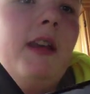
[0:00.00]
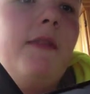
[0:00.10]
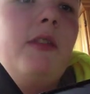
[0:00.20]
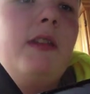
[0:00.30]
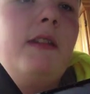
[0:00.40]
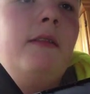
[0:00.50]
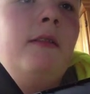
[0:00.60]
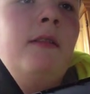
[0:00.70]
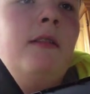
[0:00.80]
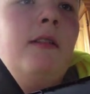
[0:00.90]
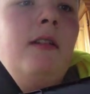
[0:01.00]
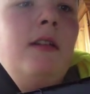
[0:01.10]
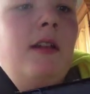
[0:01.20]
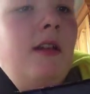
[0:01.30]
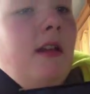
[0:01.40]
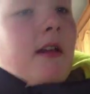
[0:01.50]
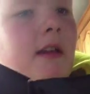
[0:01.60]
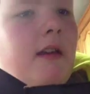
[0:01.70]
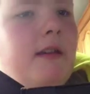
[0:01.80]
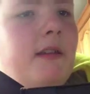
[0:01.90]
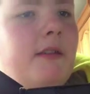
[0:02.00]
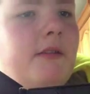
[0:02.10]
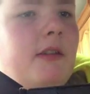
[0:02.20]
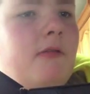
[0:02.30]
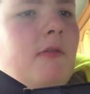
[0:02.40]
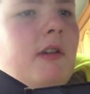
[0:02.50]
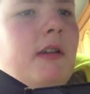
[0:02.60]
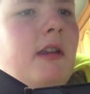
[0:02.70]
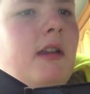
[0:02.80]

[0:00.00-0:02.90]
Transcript: and everything. So there's this one.